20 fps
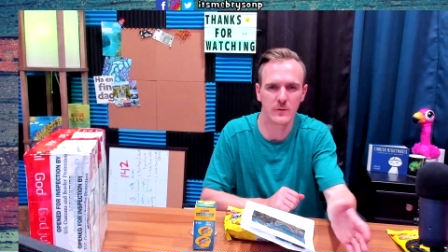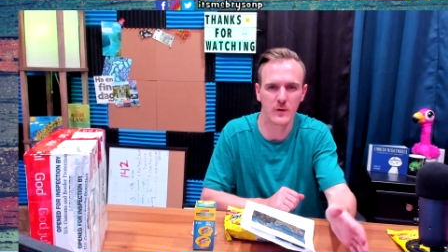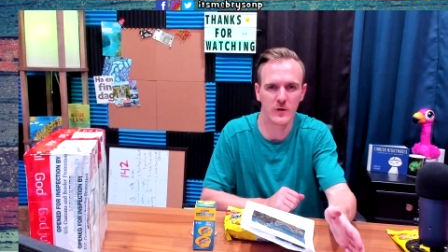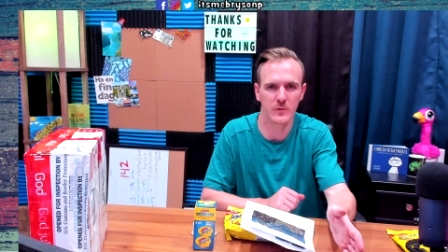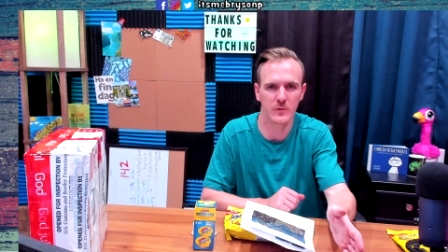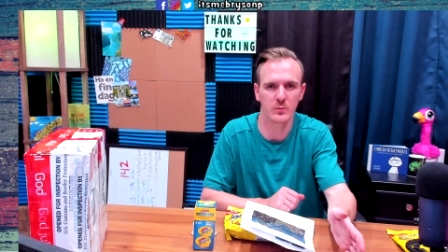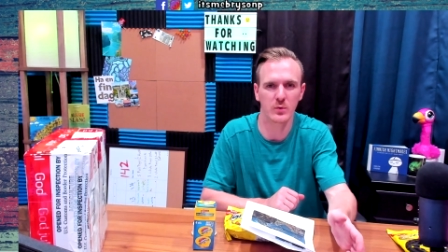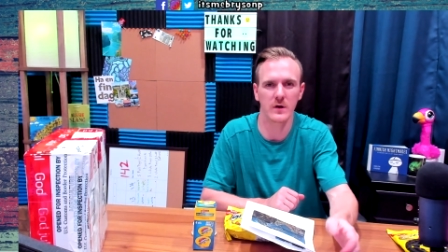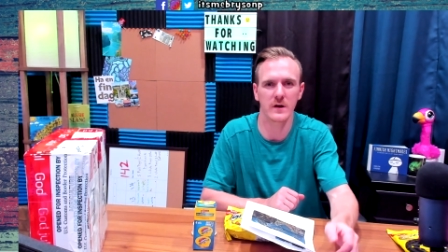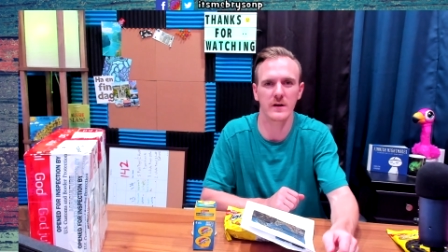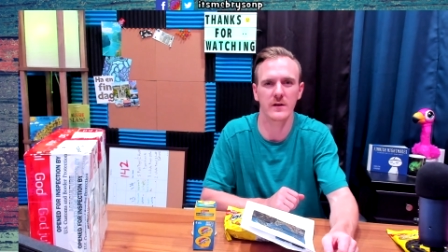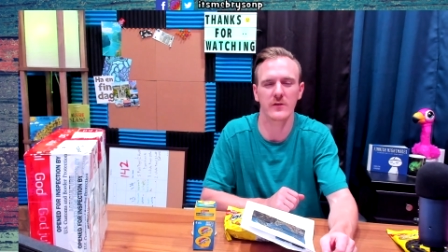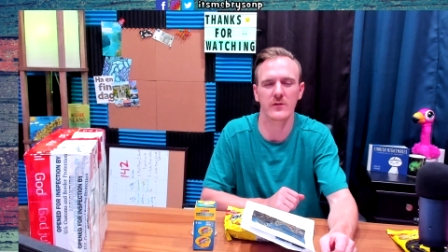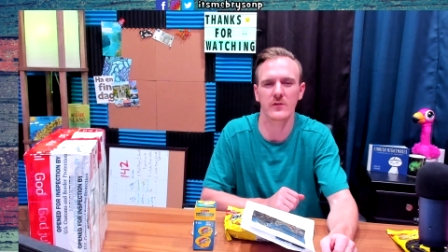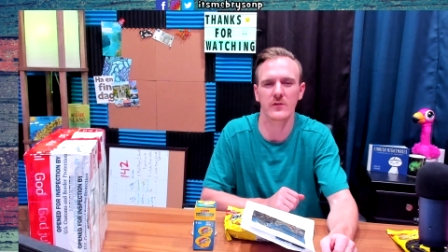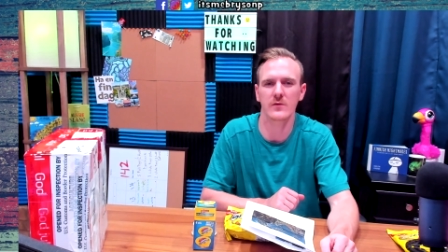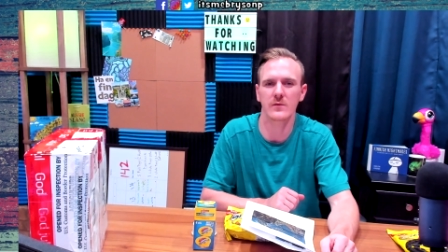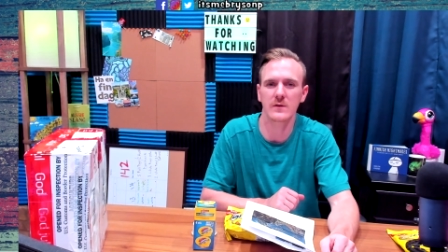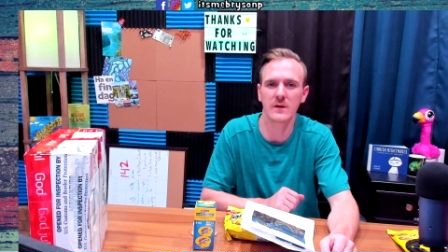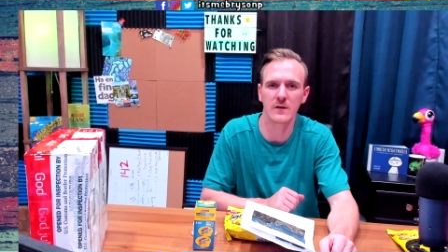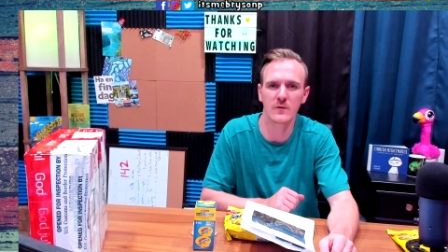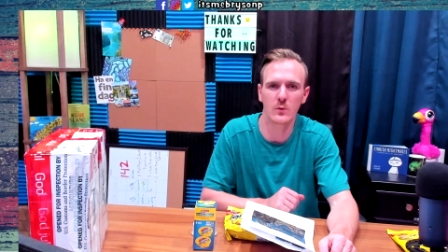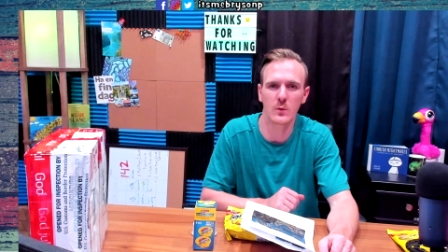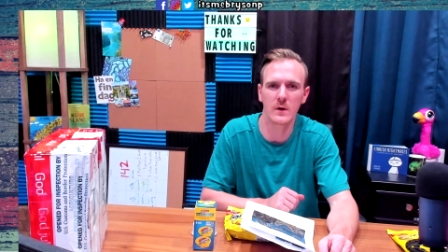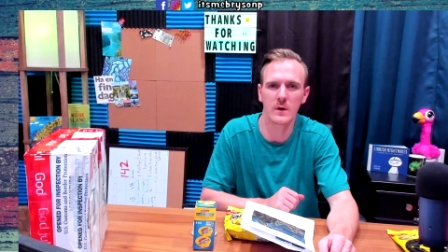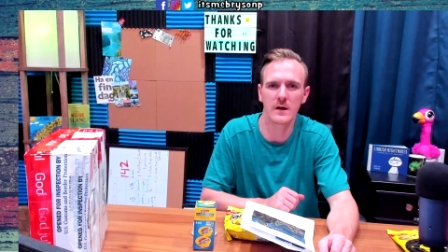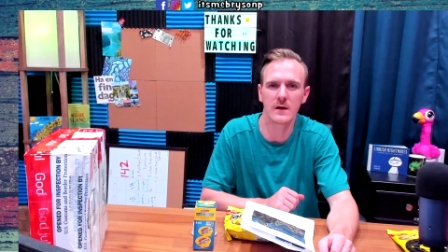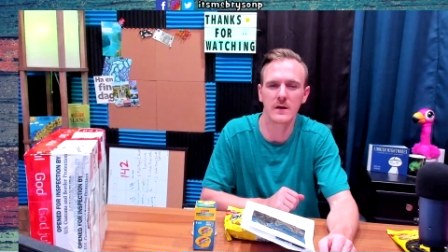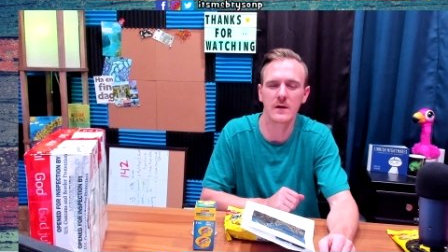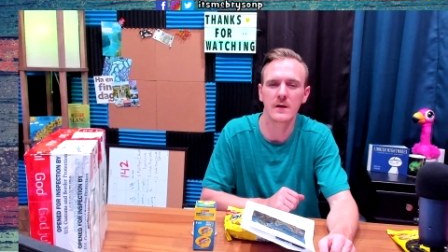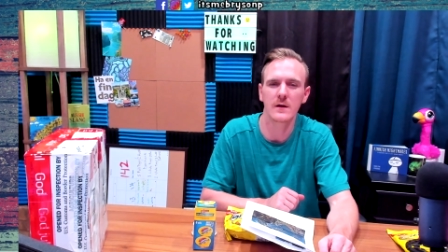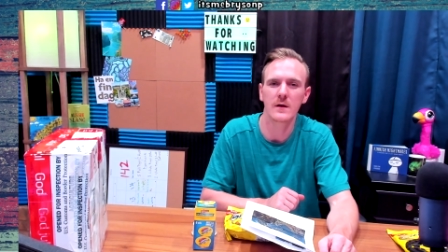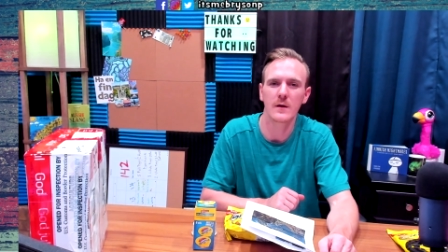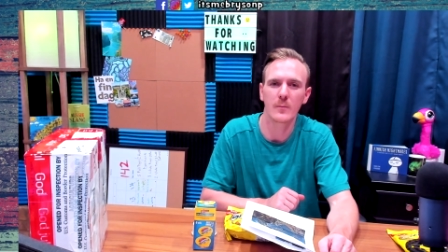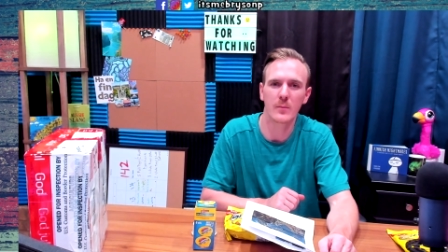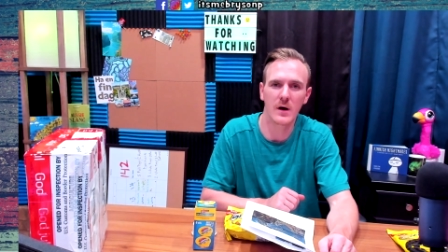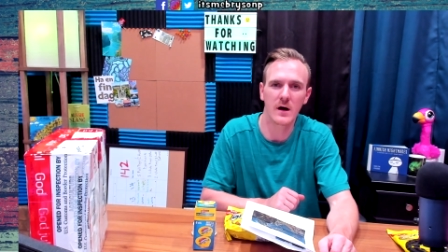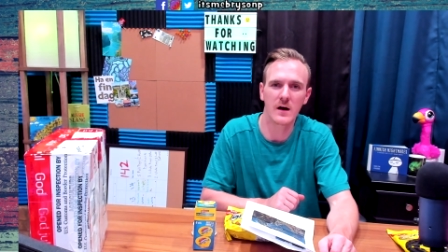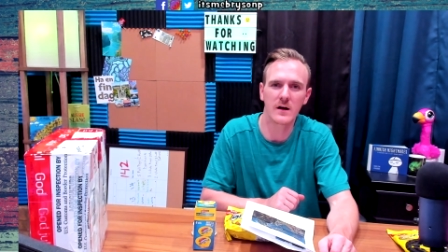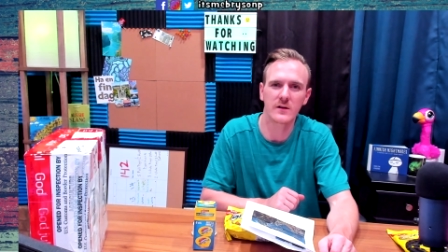first place giveaway
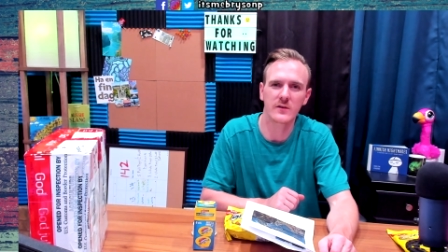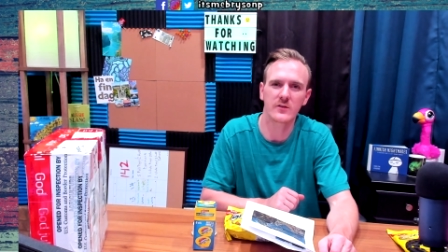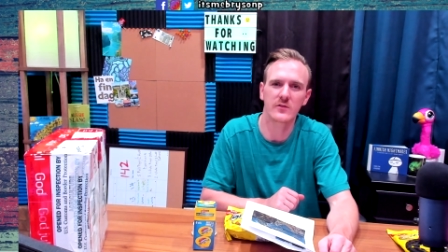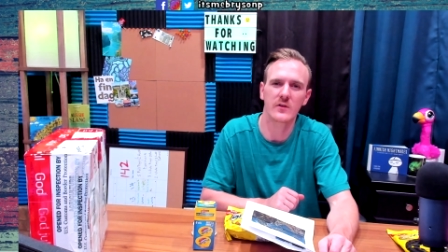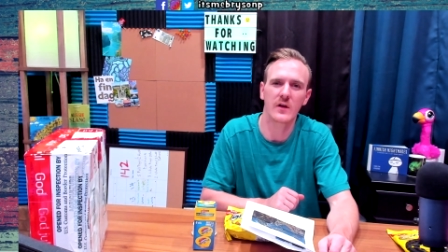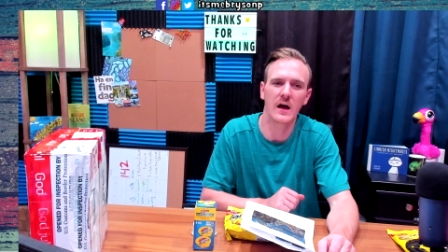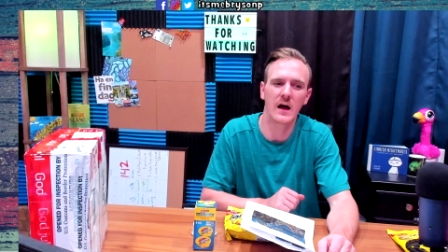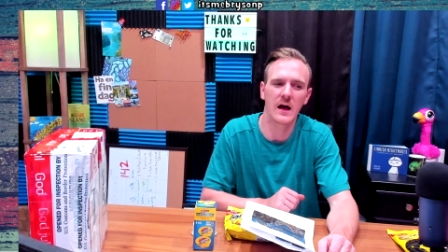box,